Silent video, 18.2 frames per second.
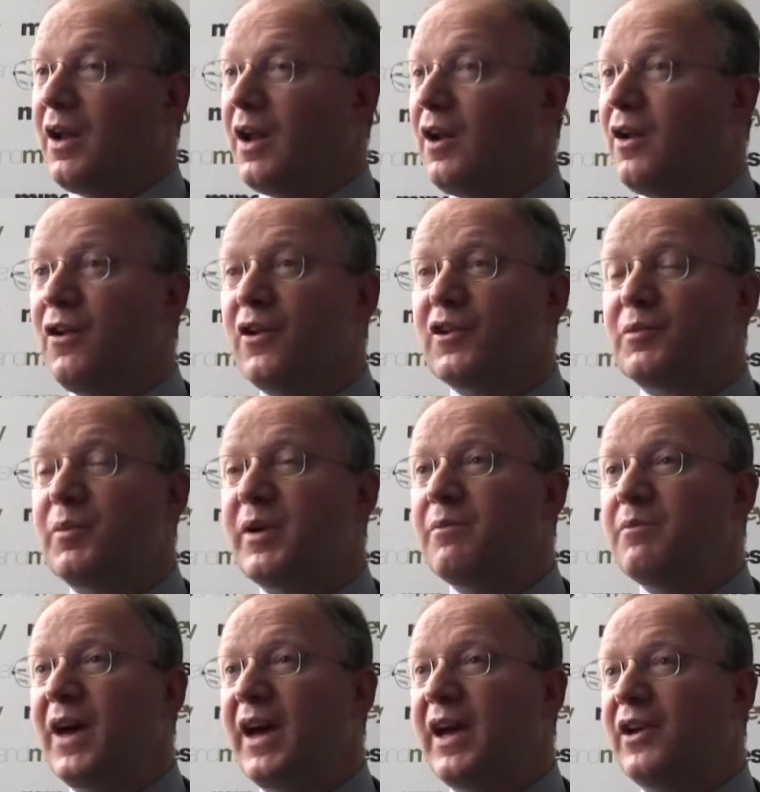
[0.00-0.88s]
A lot's
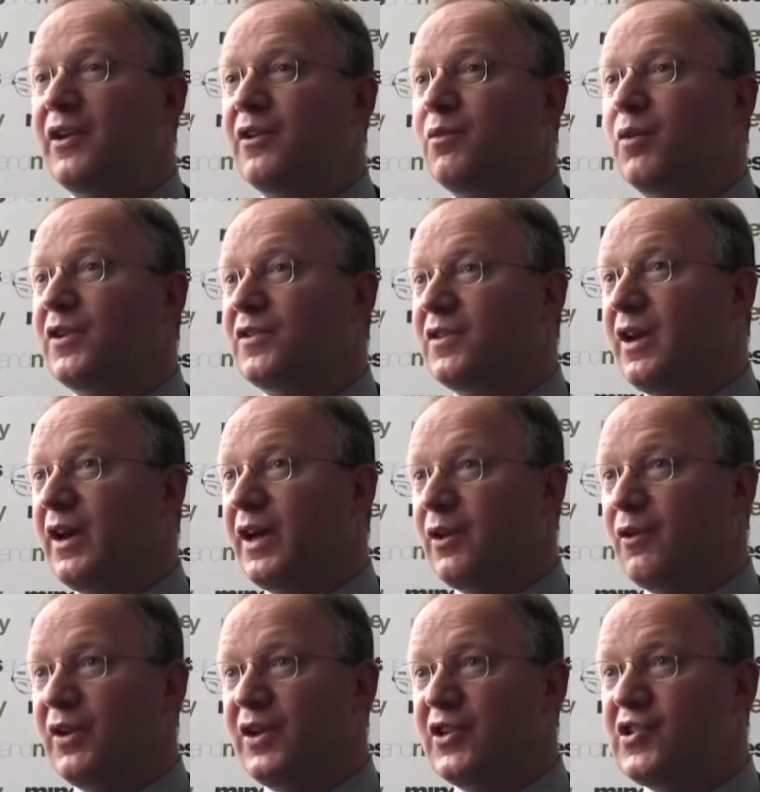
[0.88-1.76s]
been made of what's
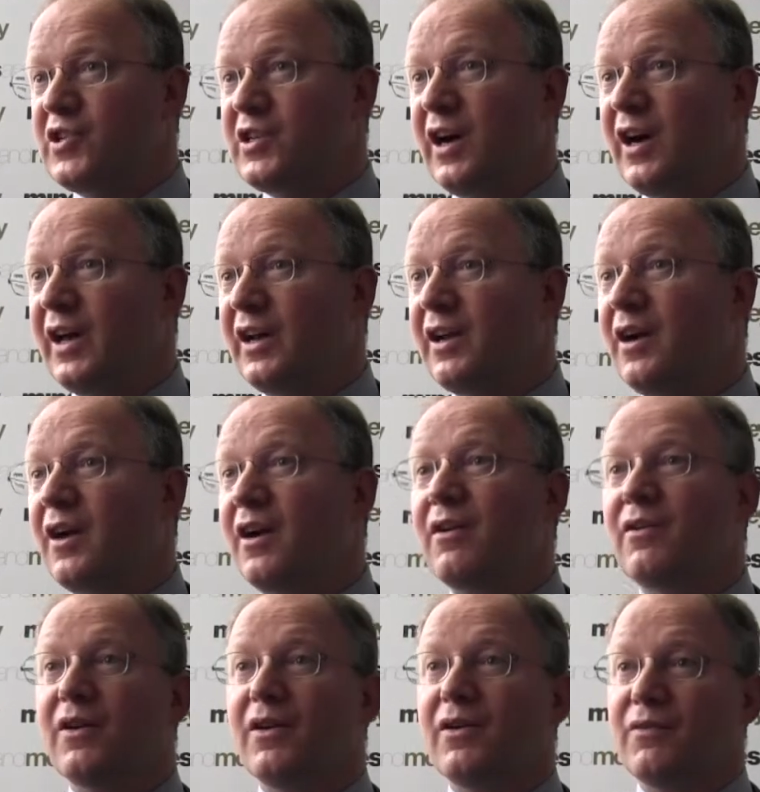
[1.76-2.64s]
going on in
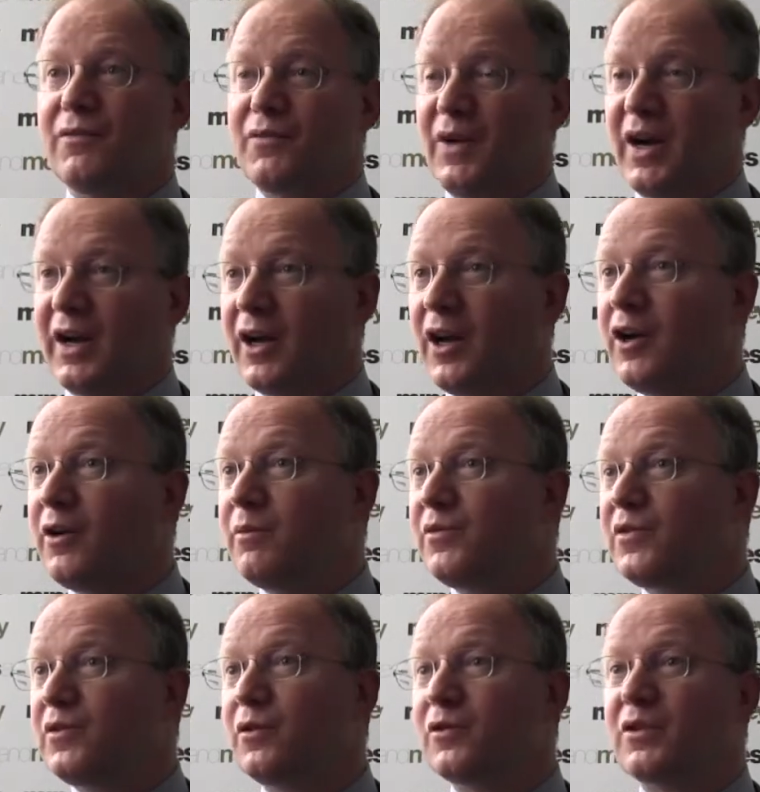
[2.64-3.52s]
China, and Frank
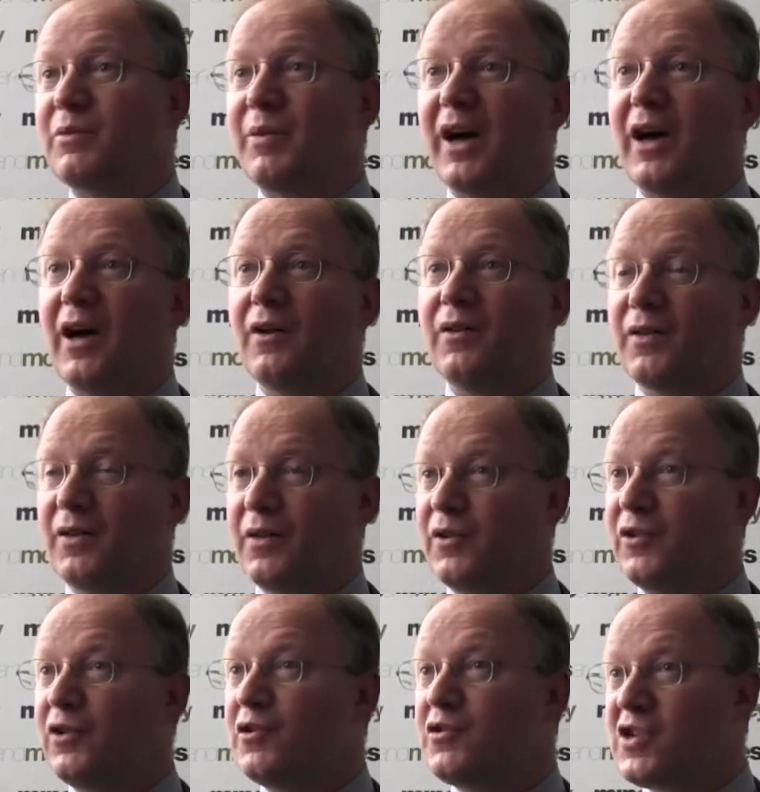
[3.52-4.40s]
Holmes talked about
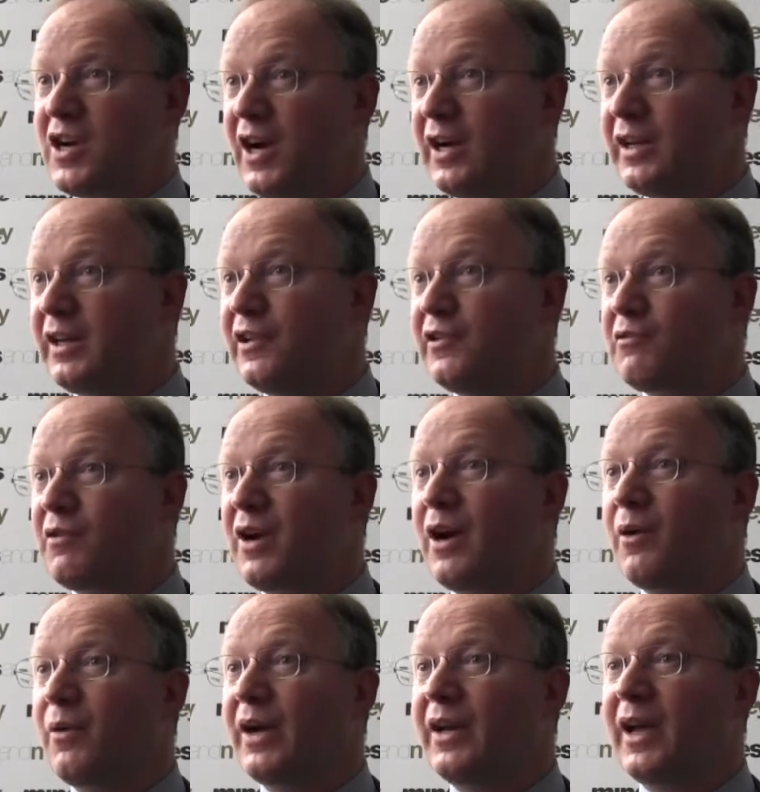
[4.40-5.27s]
the new Chinese
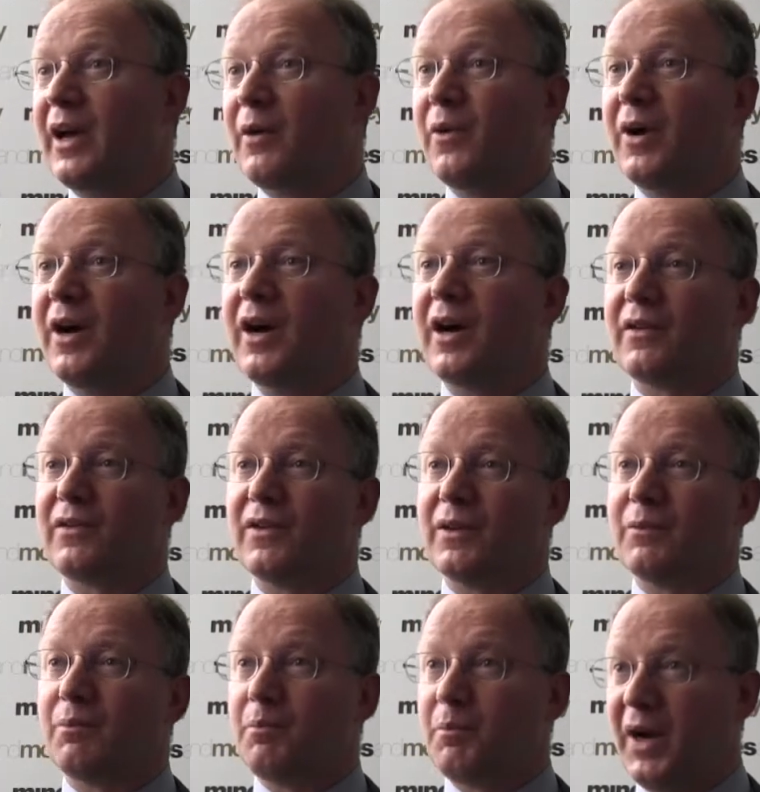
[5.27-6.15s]
railway network,
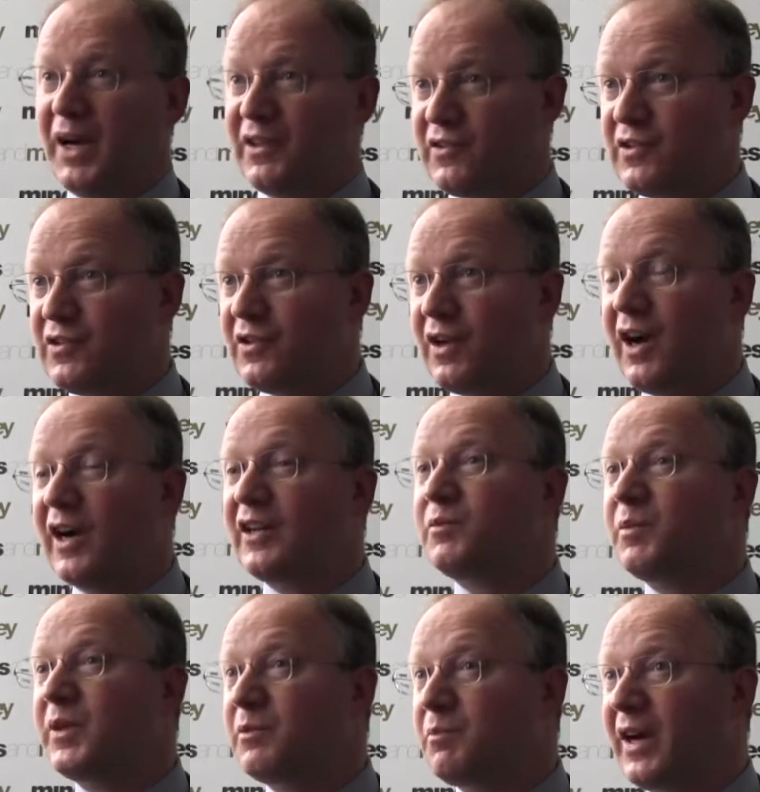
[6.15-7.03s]
the
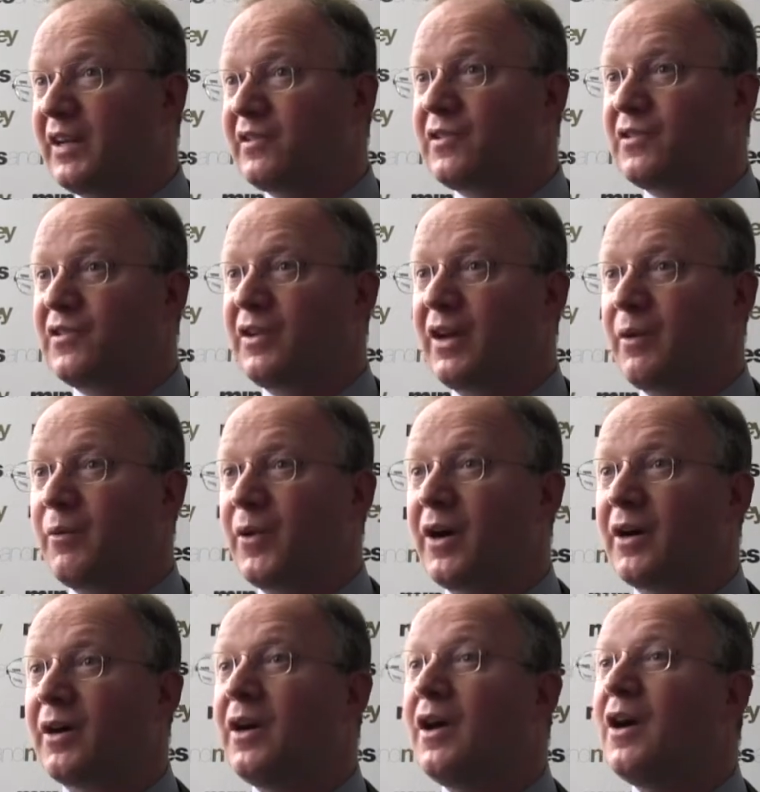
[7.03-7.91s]
high-speed passenger
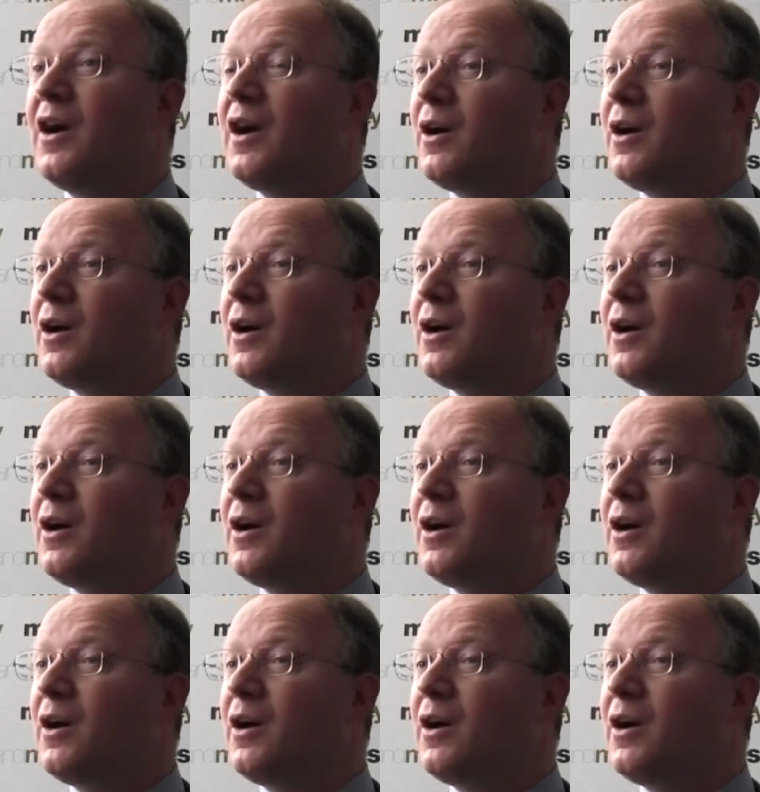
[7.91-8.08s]
network.